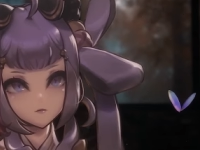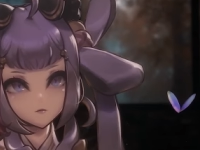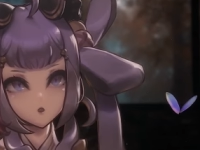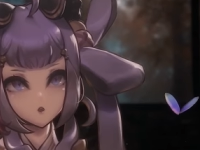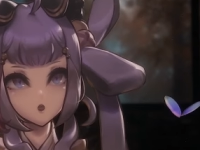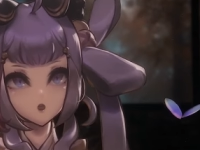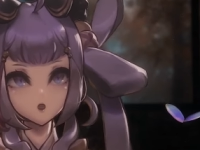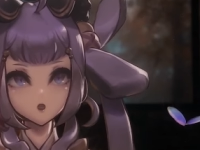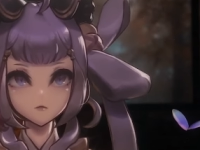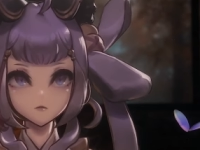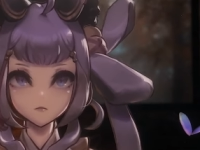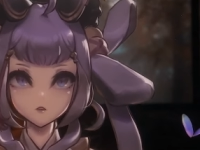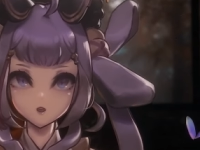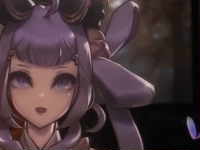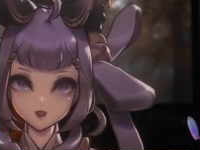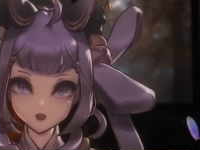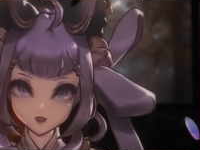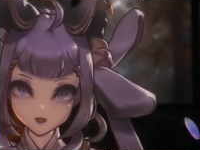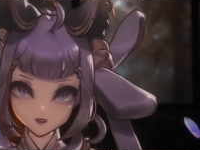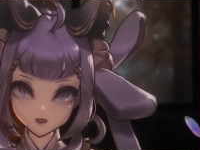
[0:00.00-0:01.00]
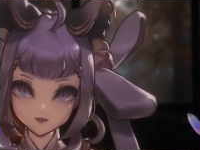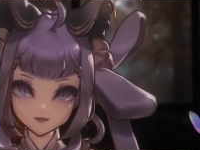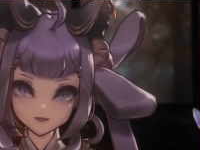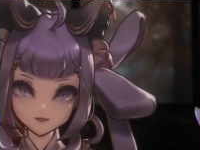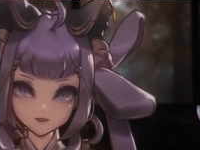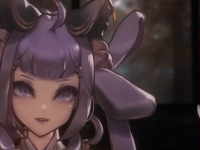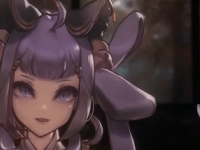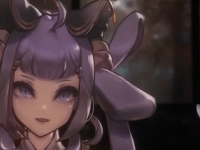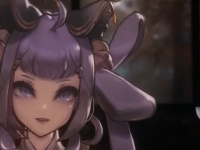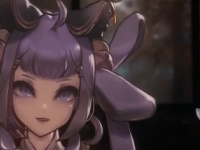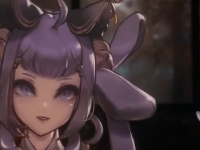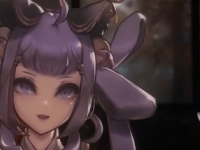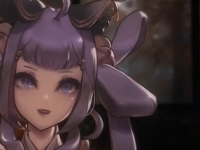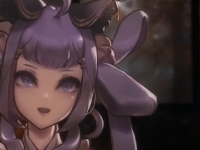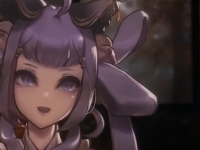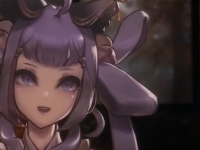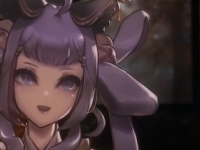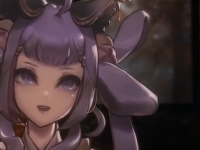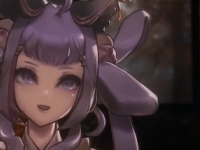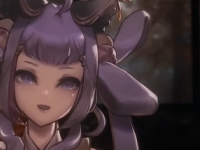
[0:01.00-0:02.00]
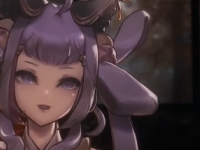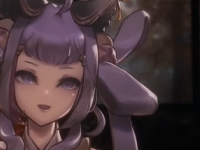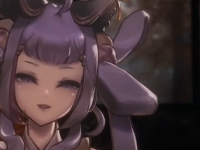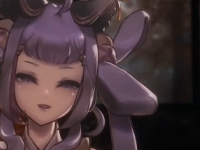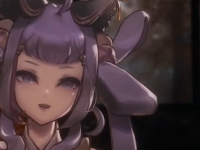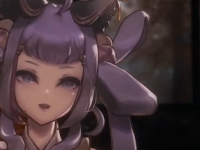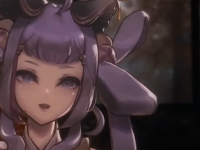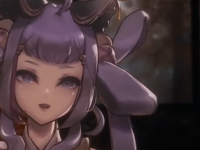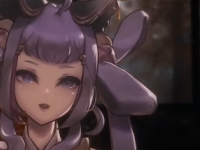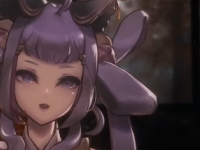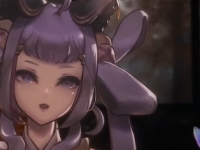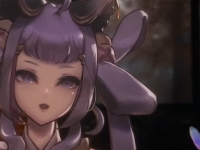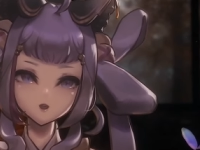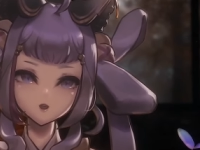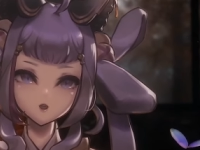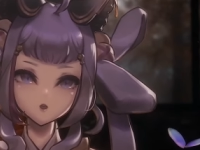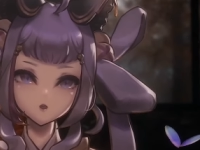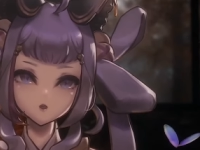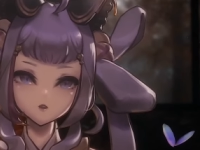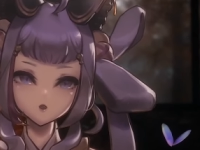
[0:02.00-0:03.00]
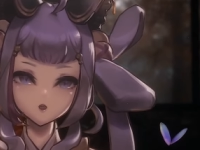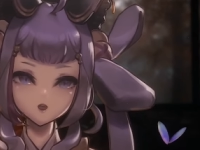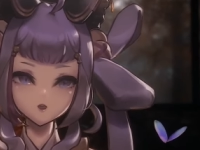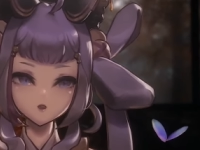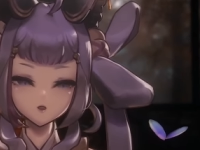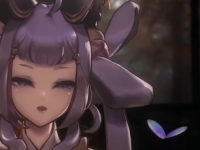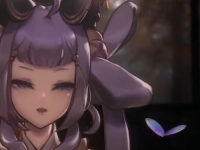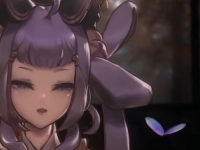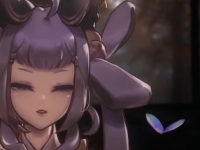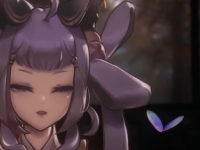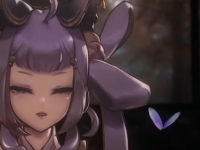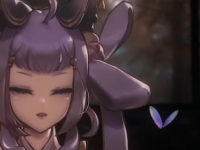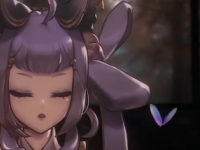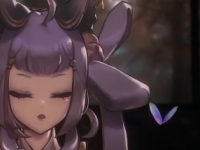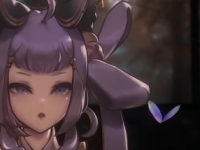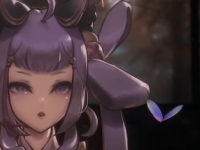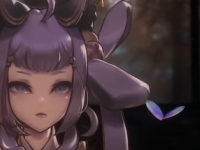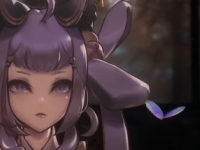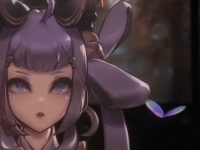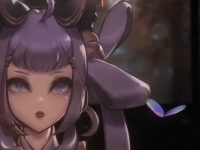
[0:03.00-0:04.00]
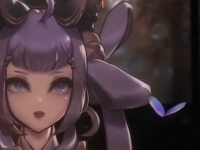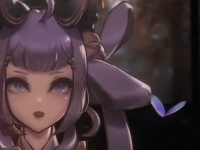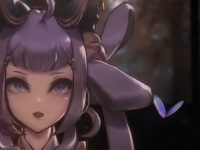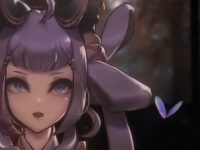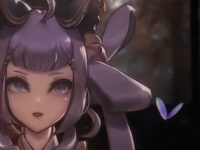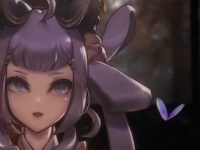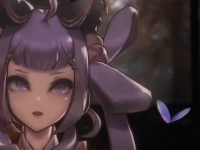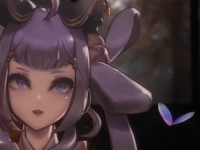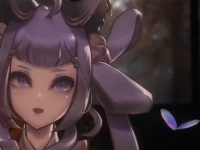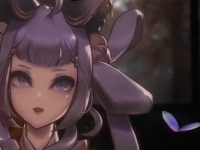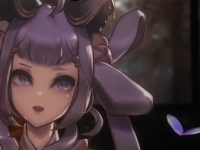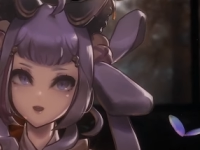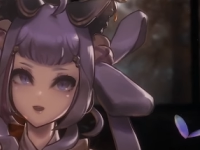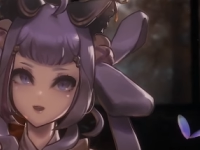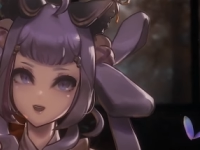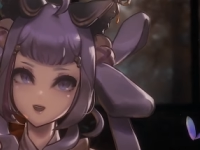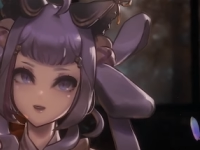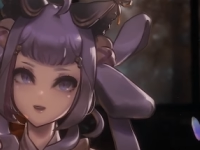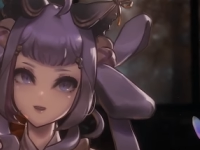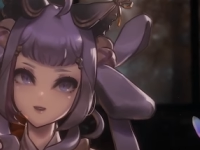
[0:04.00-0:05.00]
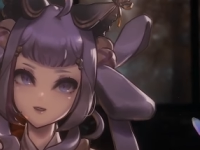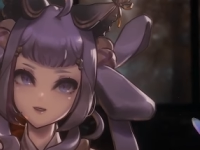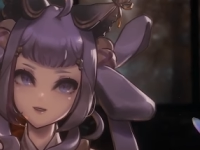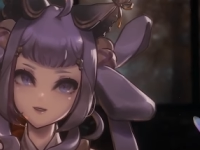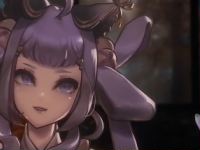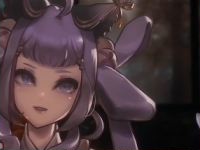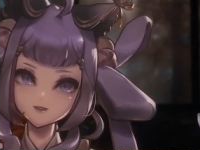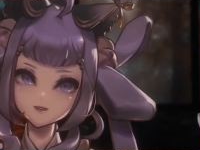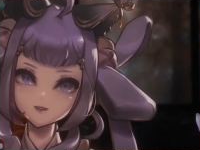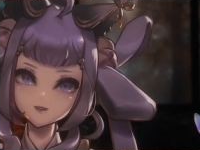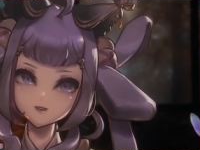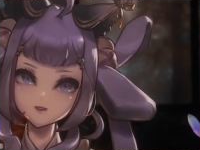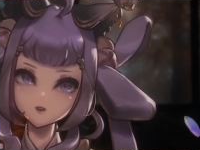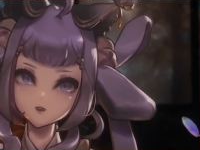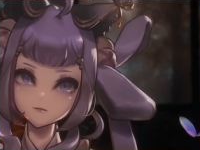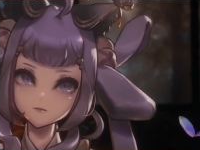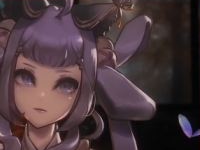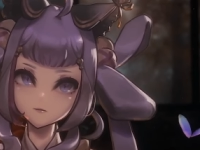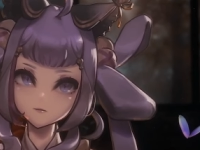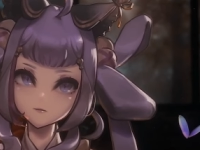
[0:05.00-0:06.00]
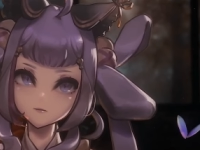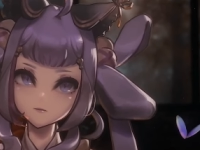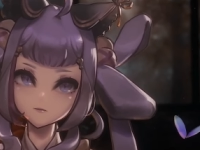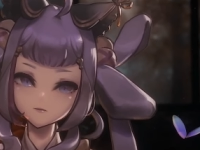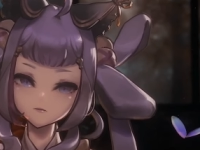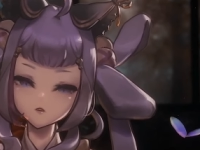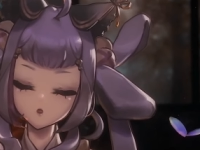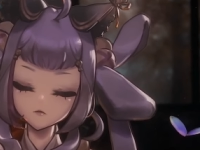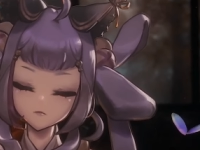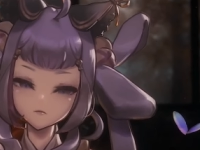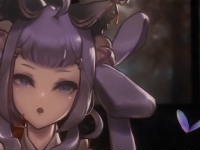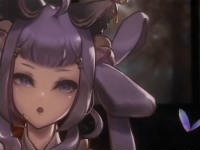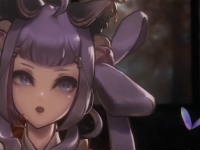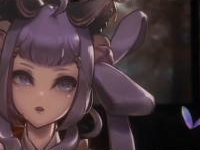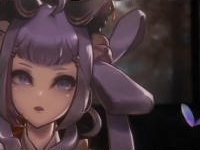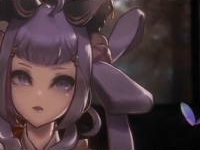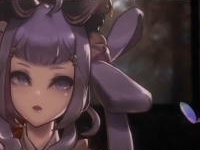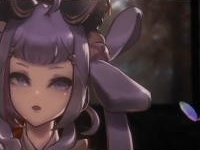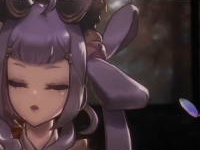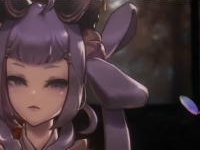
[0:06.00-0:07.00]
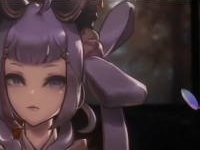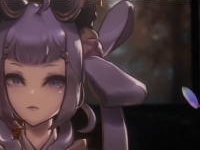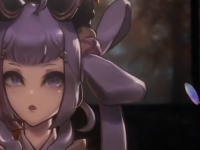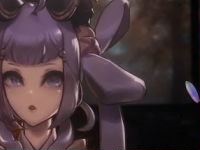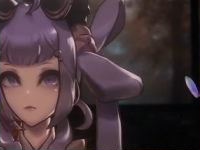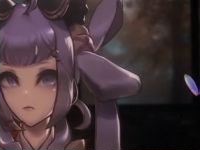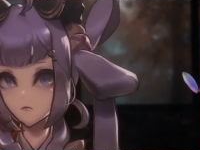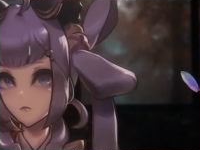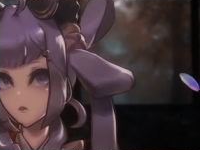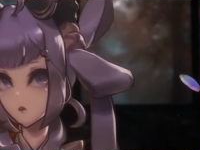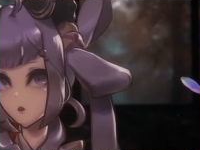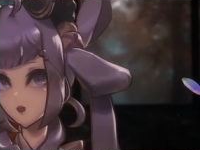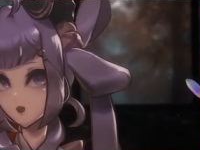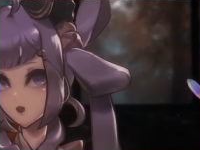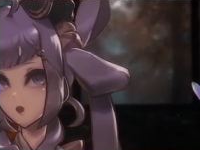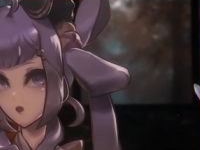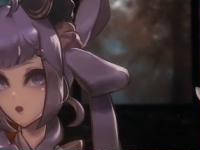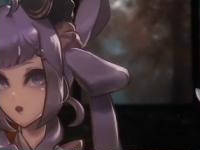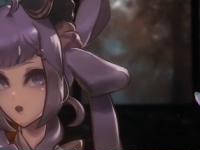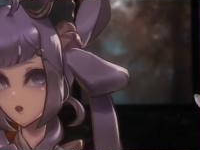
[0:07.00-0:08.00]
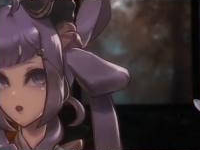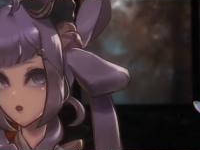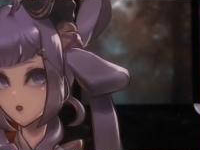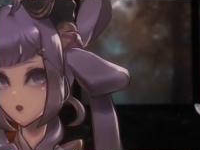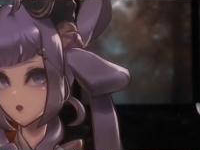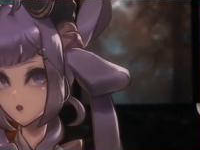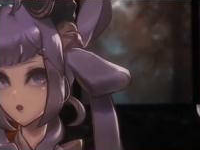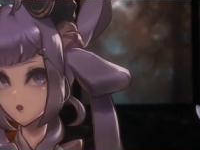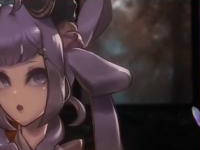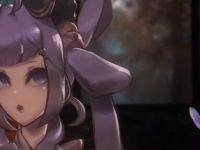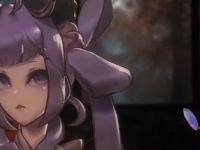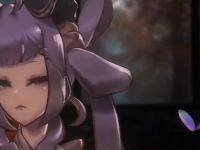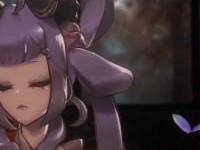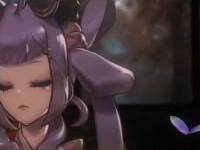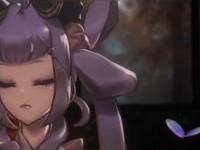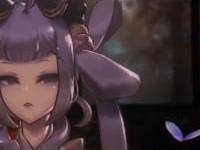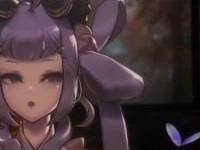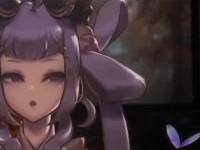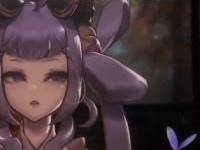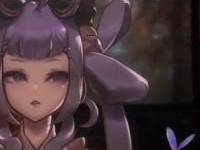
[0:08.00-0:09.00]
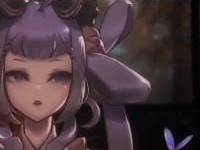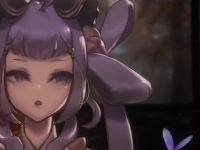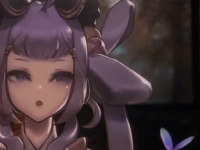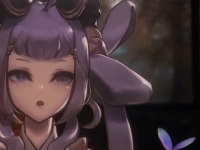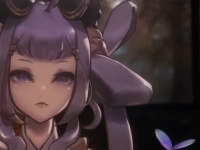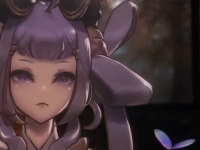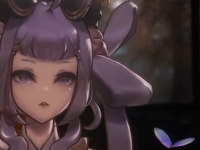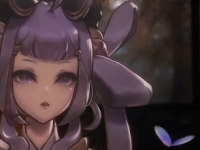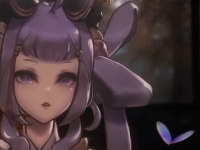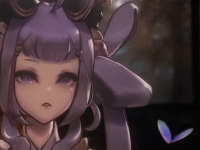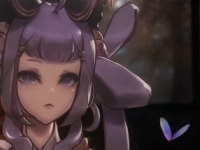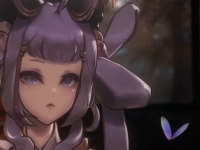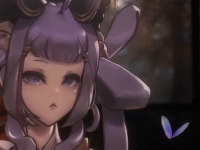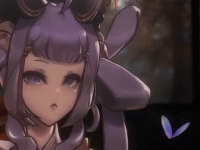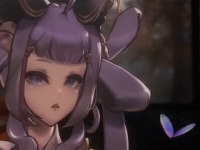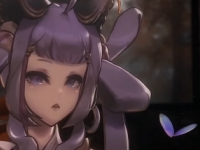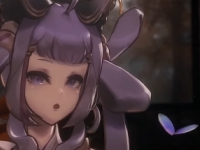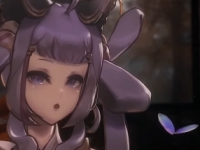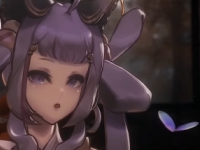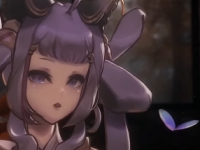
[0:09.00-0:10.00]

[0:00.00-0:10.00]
So please, today, find a way to connect. Whether it's with a person, whether it's with the world,